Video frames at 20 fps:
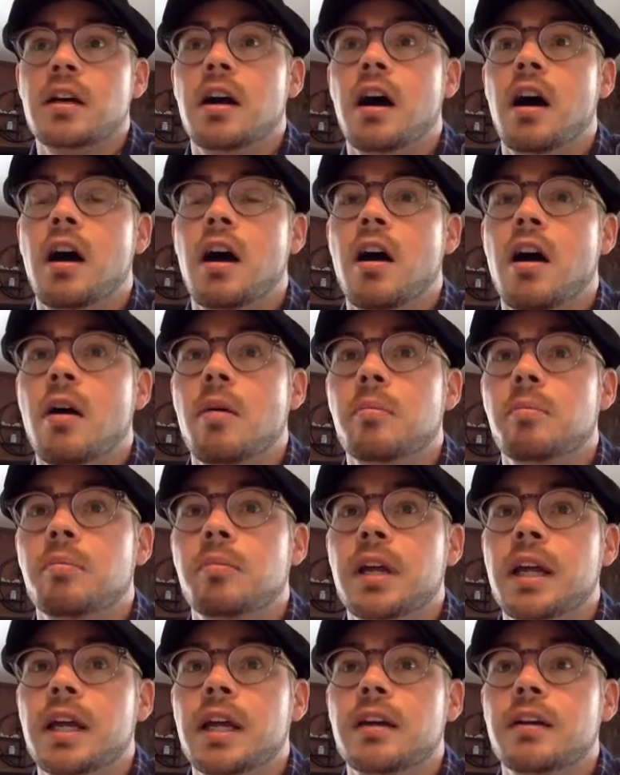
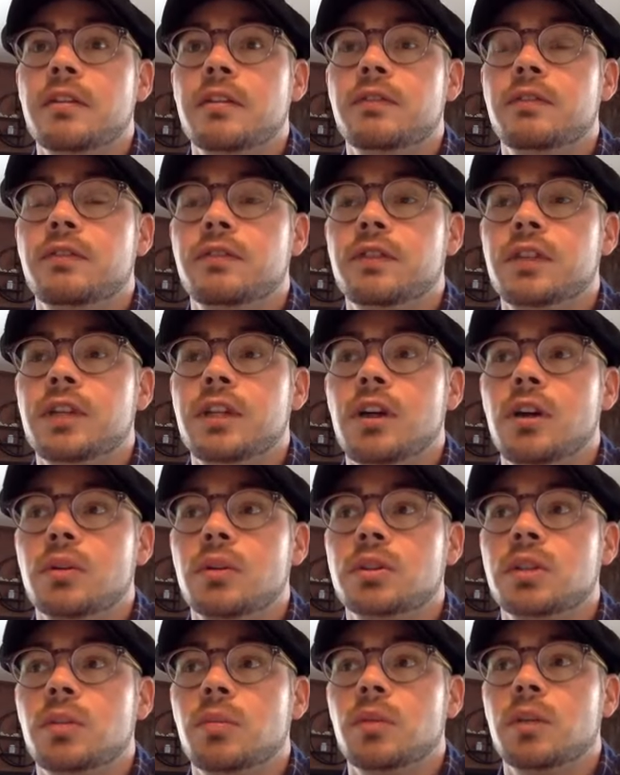If
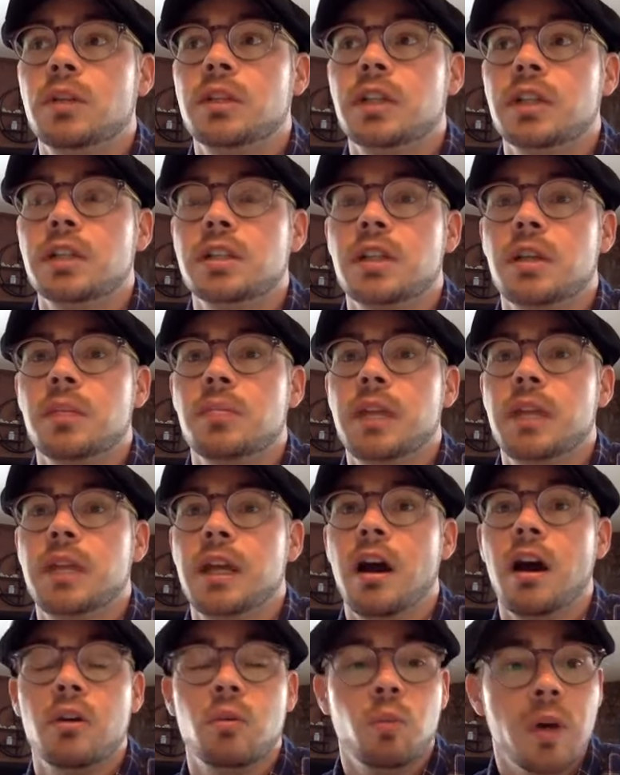someone does something
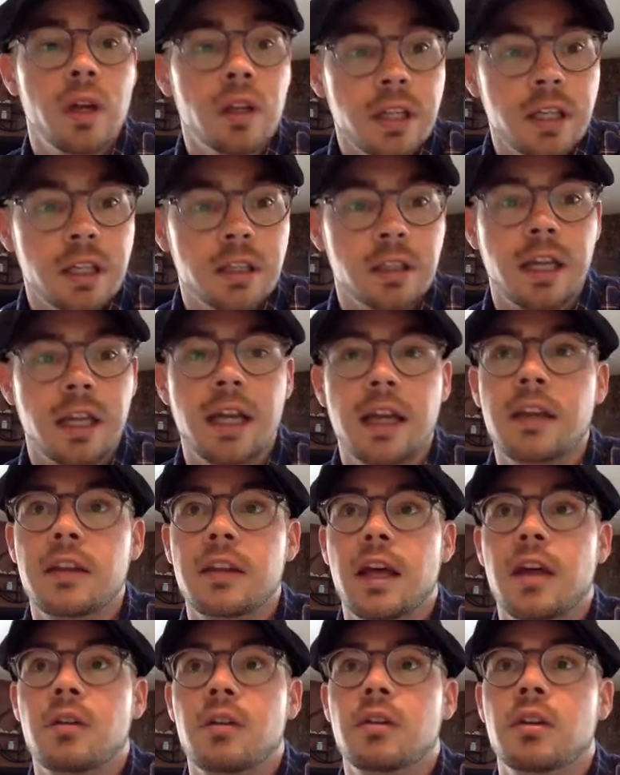unwillingly,
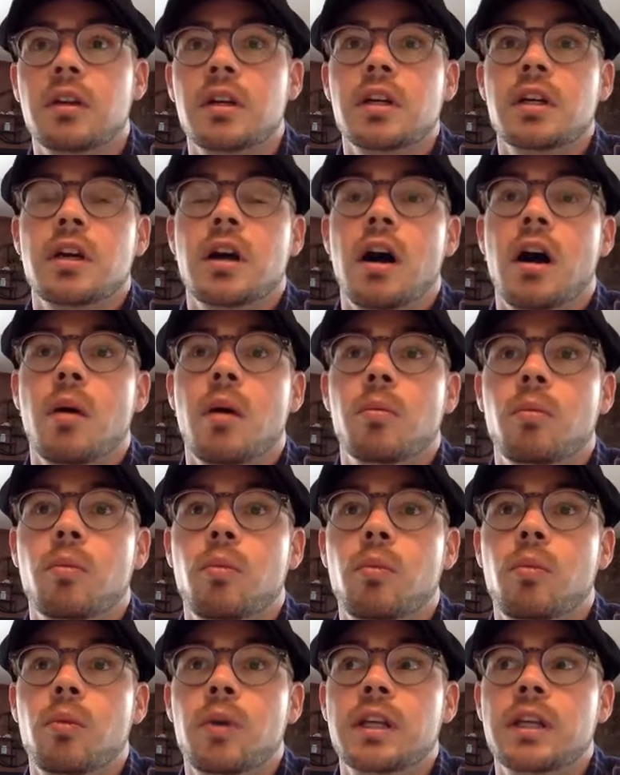then
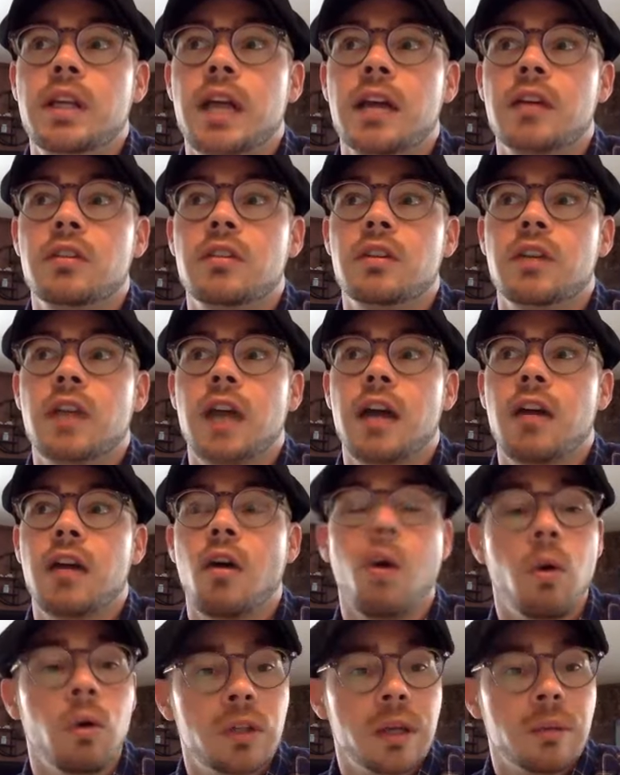we tend to not
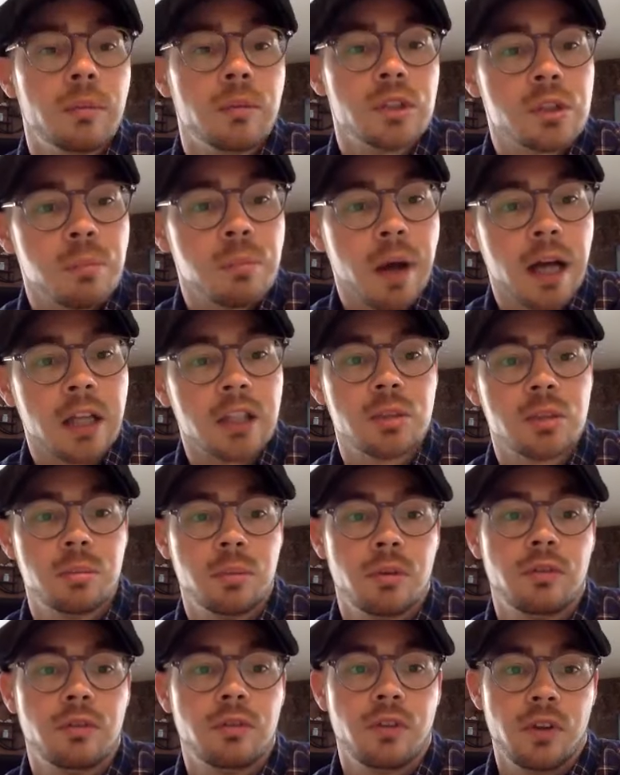hold them
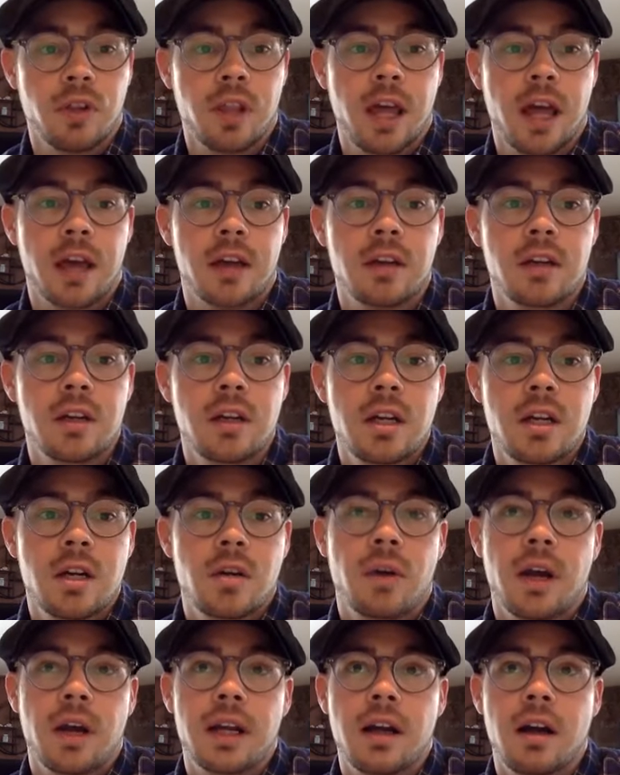responsible for that,
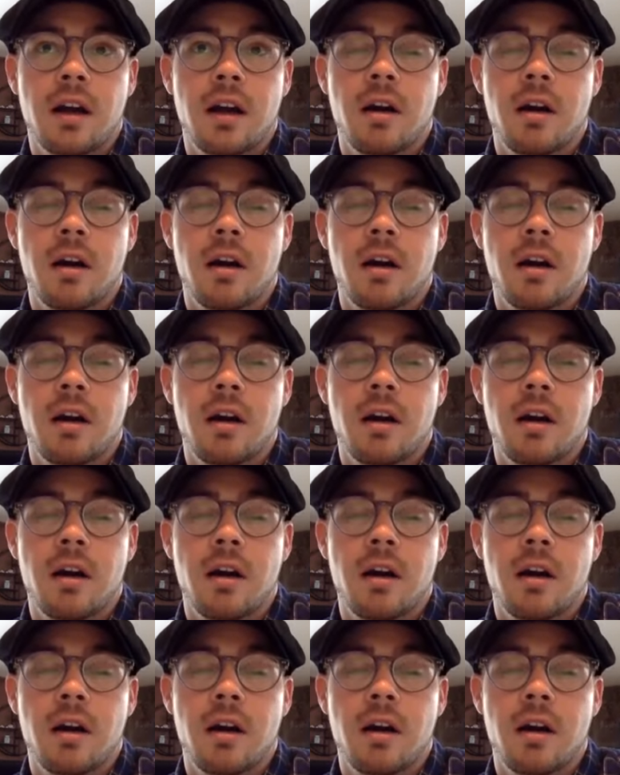right?